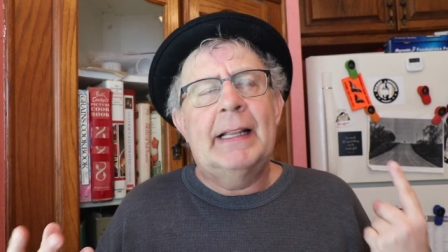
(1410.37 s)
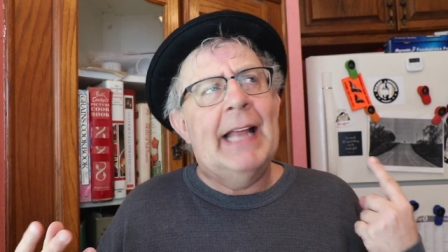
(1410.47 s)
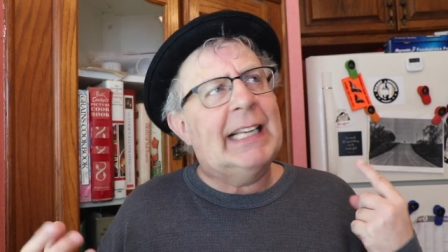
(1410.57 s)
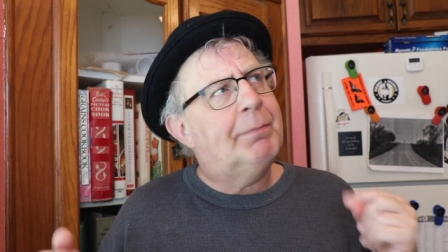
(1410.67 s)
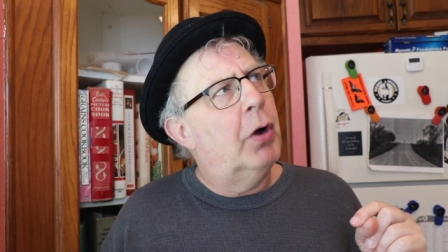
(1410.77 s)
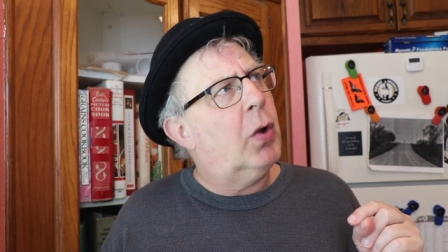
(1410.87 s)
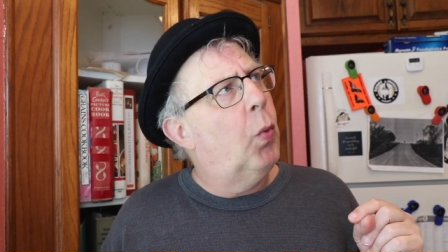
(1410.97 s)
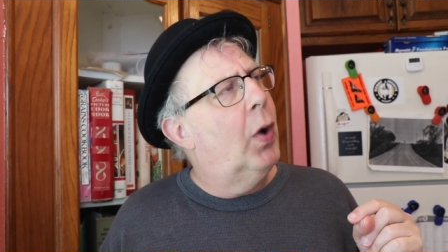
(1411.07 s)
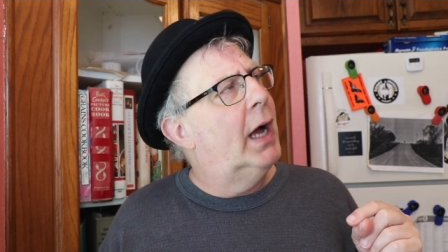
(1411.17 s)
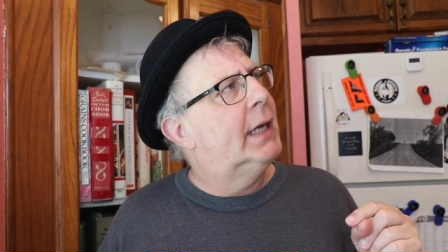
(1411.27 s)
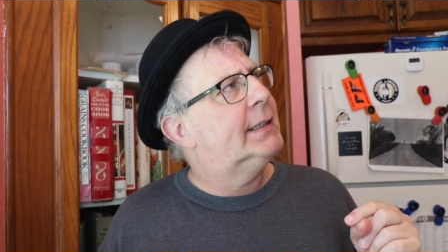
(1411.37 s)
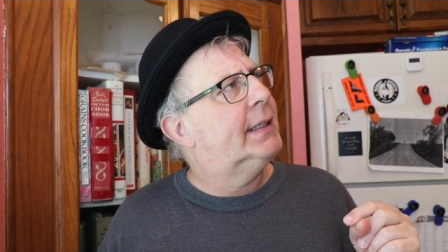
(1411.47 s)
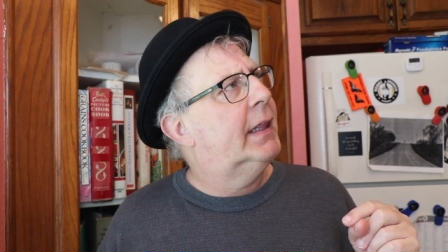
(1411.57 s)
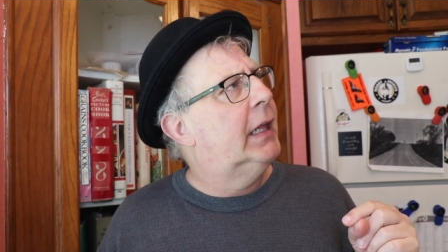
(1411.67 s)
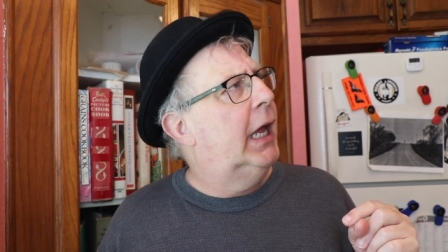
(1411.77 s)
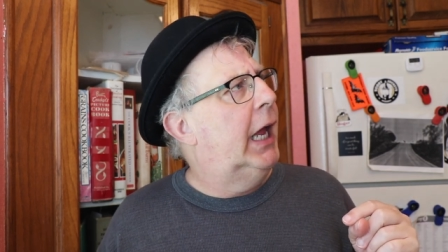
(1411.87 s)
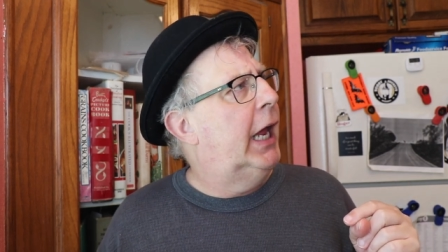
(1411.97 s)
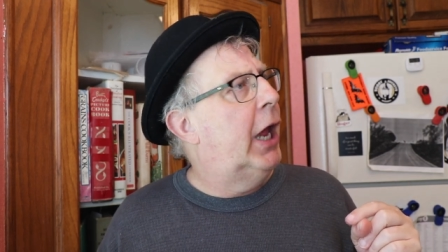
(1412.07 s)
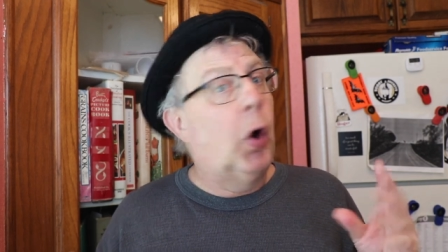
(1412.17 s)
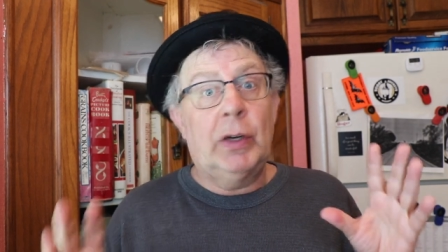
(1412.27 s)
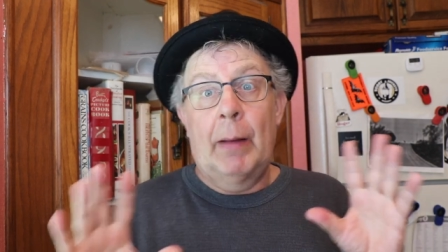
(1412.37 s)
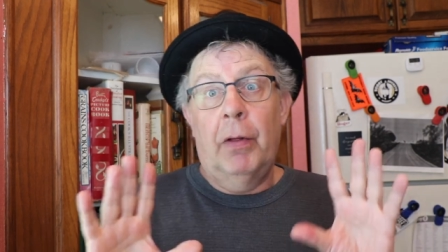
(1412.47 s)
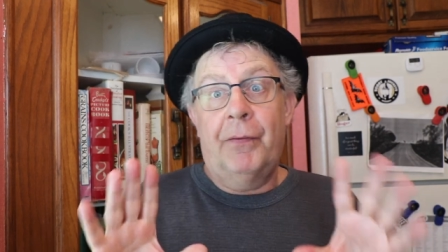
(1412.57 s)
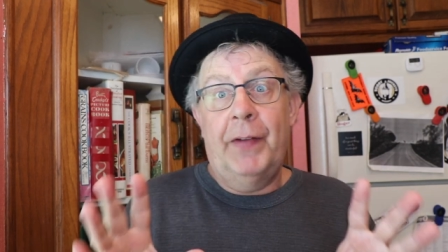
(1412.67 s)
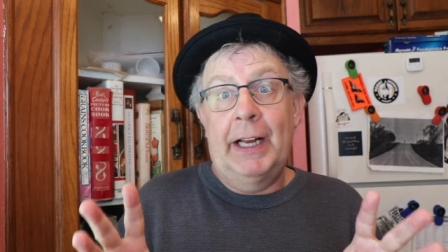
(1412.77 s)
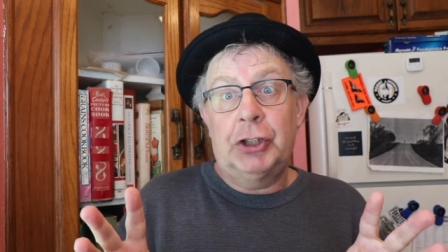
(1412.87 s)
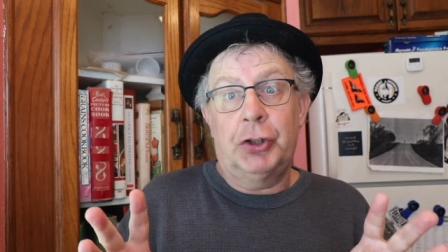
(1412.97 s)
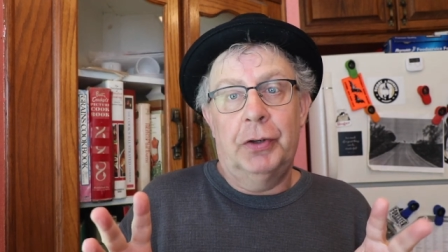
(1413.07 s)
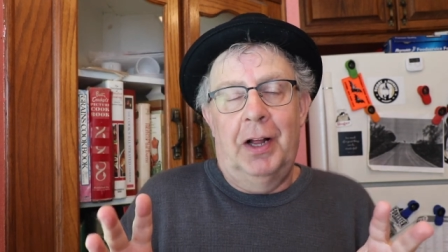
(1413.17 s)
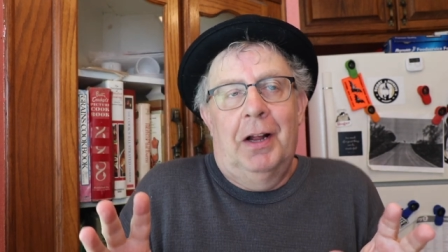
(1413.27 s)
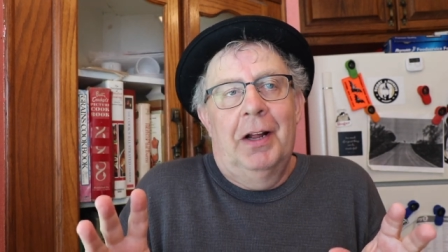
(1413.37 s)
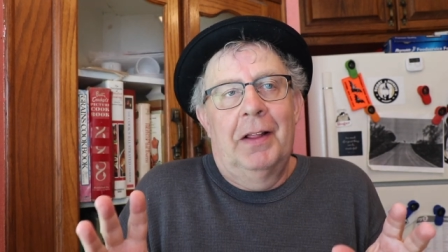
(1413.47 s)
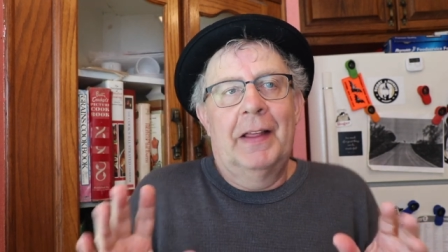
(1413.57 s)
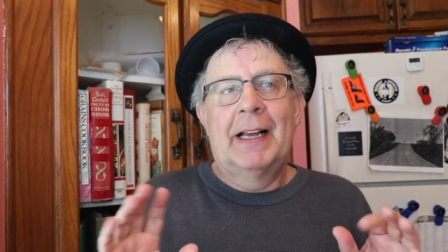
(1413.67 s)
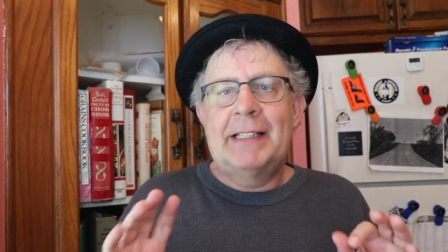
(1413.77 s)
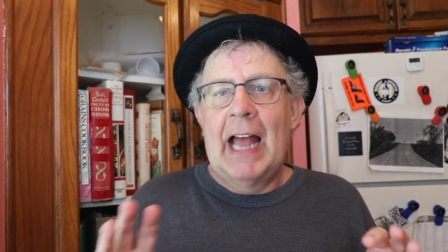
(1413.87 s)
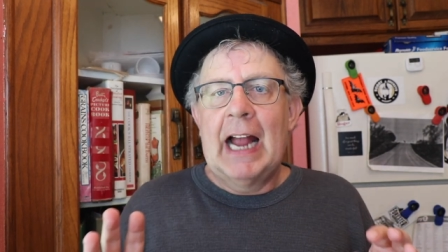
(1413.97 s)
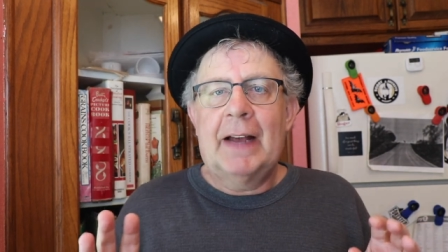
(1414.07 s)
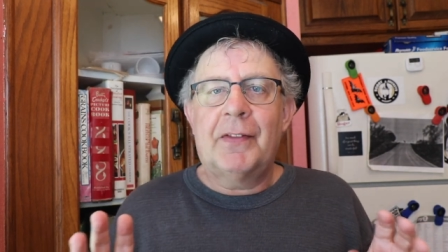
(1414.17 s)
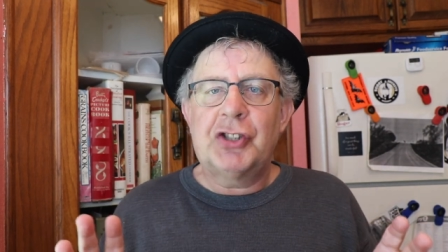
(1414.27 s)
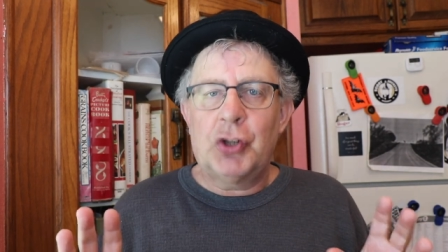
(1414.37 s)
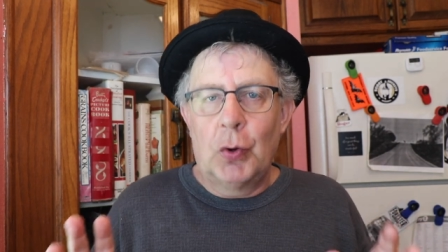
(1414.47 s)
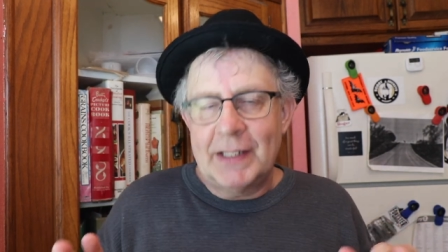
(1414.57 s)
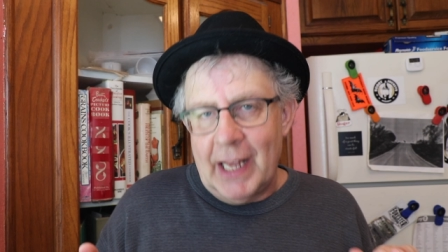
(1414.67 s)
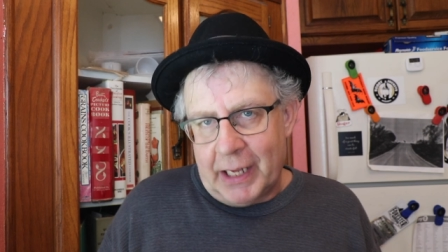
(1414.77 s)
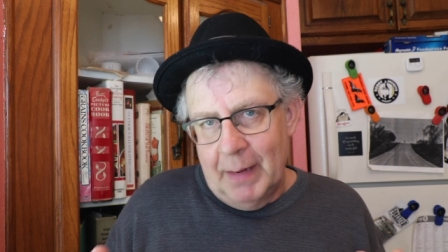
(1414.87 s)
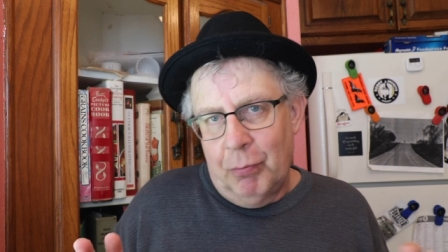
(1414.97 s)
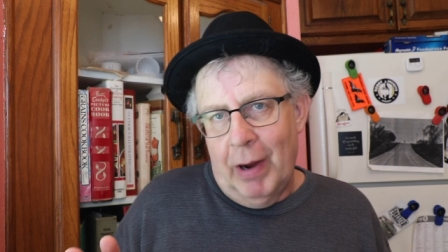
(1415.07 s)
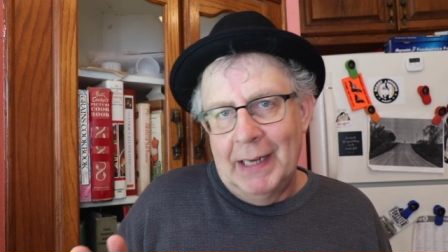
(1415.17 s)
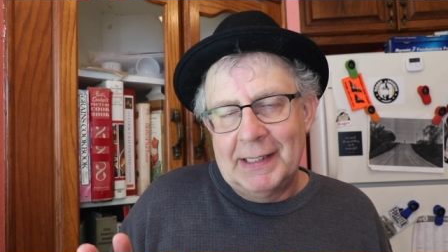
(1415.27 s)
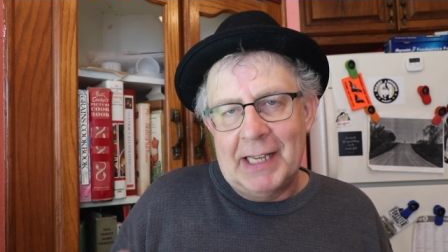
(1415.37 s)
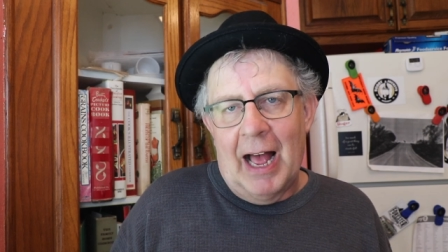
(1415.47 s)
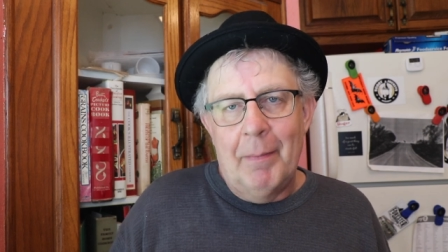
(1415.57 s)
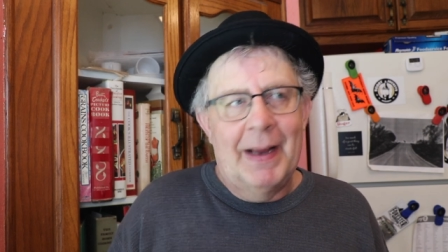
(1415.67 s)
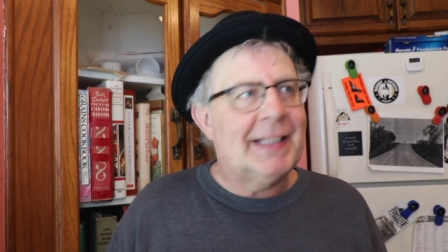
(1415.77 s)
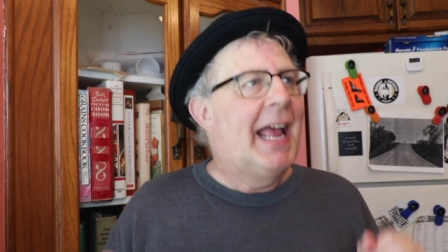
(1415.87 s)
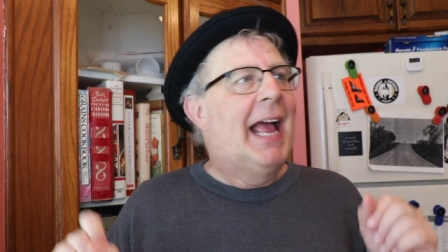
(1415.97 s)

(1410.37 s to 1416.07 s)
Next book was Double Feature, The Attack of the Soul-Sucking Brain Zombies